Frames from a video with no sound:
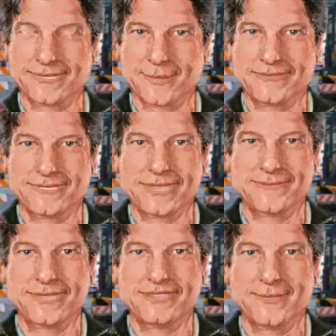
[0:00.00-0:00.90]
So if you
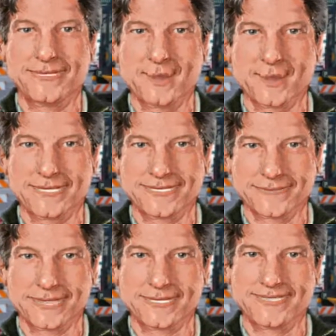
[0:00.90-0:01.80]
connect the
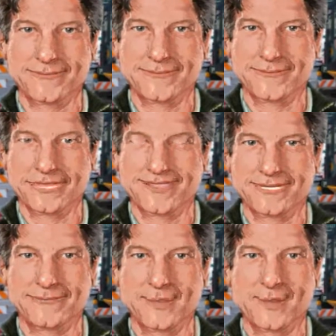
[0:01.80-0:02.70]
dots, maybe some
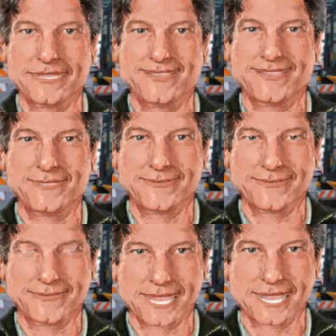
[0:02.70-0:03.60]
good can come out of this.